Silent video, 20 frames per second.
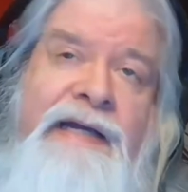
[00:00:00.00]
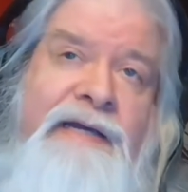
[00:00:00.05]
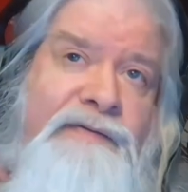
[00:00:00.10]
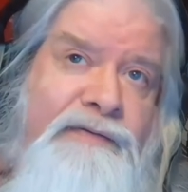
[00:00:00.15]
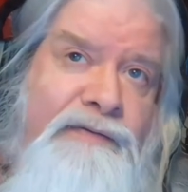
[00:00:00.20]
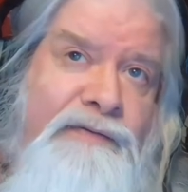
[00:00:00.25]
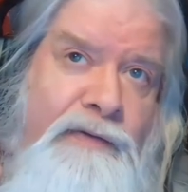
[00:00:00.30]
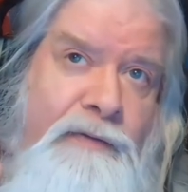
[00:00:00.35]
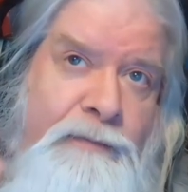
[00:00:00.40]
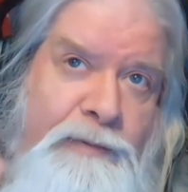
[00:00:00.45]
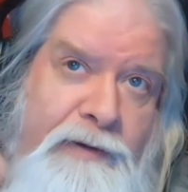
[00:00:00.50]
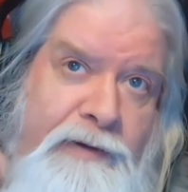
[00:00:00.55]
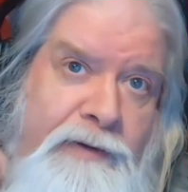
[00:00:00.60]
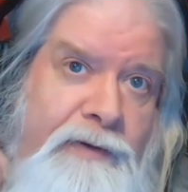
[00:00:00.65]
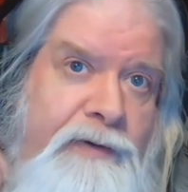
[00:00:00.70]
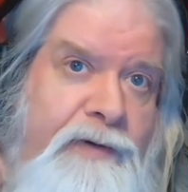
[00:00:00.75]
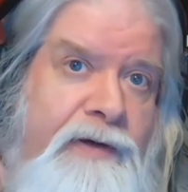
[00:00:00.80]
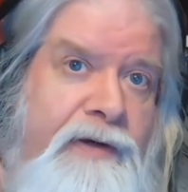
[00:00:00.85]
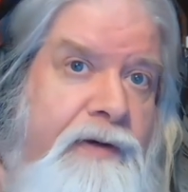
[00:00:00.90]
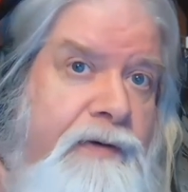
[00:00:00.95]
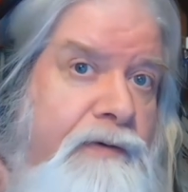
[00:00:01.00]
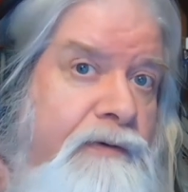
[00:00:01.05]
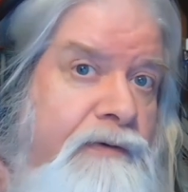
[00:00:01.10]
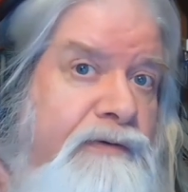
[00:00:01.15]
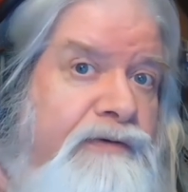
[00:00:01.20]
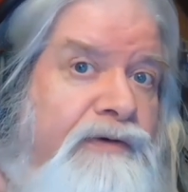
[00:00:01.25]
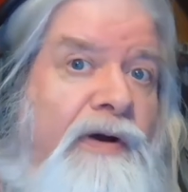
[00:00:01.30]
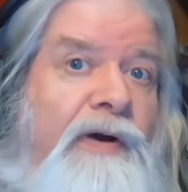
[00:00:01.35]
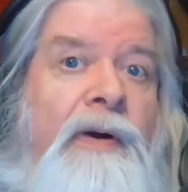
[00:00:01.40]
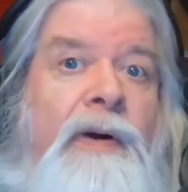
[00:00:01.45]
If the player
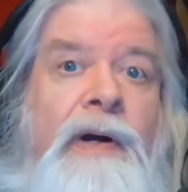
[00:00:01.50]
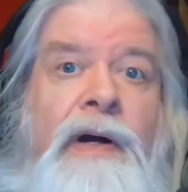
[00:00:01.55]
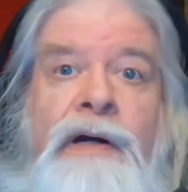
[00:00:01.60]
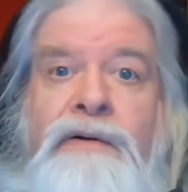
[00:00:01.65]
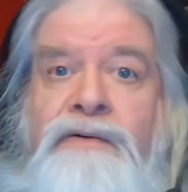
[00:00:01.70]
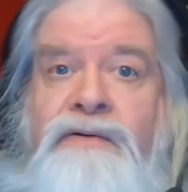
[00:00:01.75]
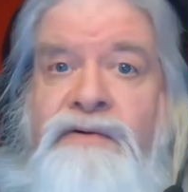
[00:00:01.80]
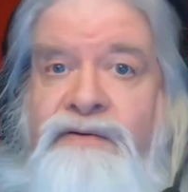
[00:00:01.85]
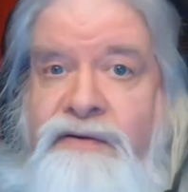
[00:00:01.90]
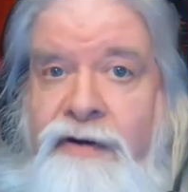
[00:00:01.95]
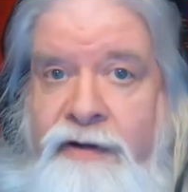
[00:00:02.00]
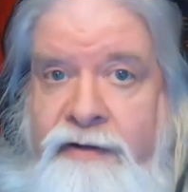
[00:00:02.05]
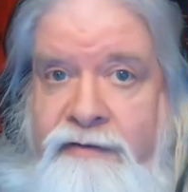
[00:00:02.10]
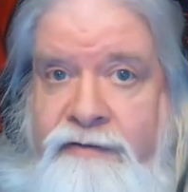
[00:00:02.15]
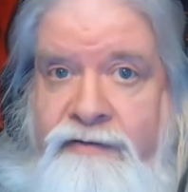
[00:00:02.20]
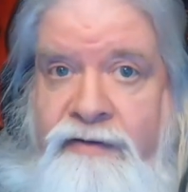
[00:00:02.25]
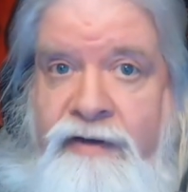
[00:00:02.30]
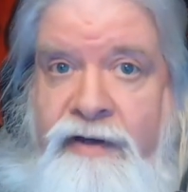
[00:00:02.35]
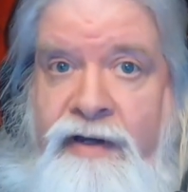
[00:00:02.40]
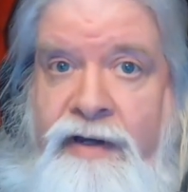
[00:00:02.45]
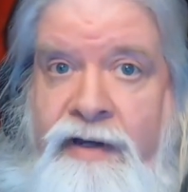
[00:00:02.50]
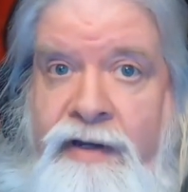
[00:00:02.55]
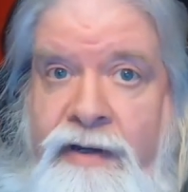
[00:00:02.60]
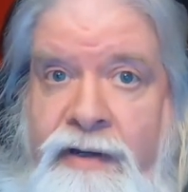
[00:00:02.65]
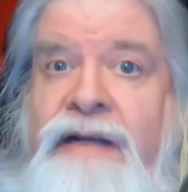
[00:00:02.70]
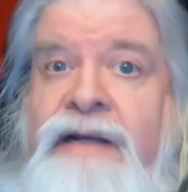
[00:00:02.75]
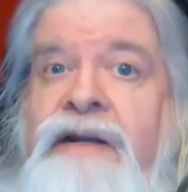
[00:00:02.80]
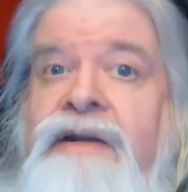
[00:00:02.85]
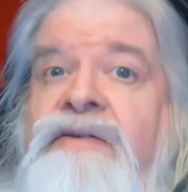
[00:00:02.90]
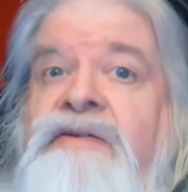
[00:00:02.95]
characters are outside Thay
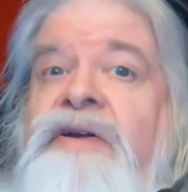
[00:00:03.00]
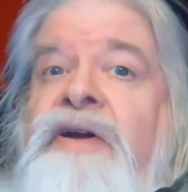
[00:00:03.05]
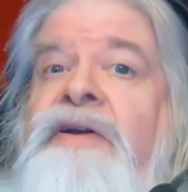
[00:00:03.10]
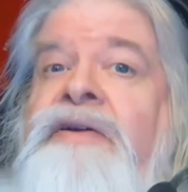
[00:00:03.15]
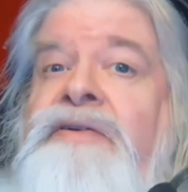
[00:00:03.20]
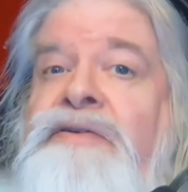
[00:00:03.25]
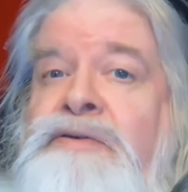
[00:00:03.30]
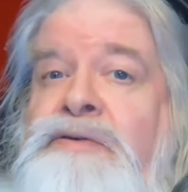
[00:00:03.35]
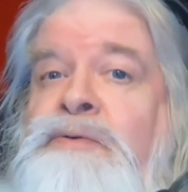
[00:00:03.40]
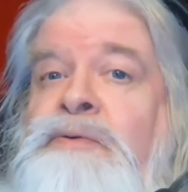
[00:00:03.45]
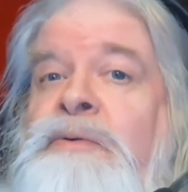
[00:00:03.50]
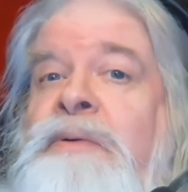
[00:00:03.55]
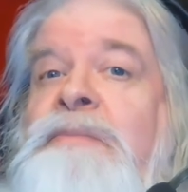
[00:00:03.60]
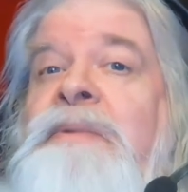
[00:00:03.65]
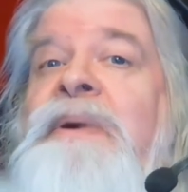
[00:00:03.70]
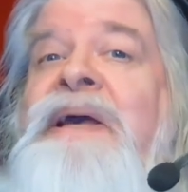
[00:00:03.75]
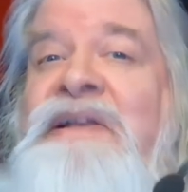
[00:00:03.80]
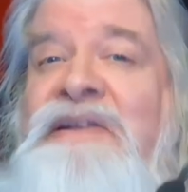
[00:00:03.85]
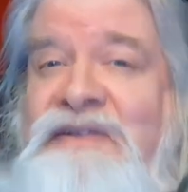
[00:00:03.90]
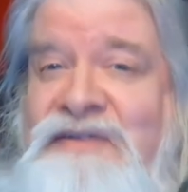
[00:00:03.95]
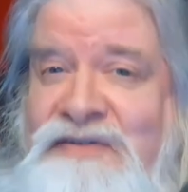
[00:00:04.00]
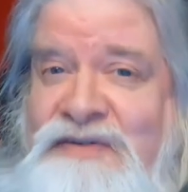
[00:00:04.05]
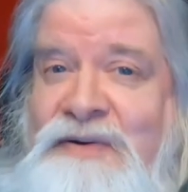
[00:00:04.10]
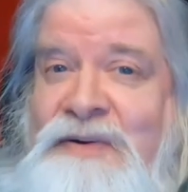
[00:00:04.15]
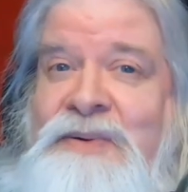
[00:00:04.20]
and intend to remain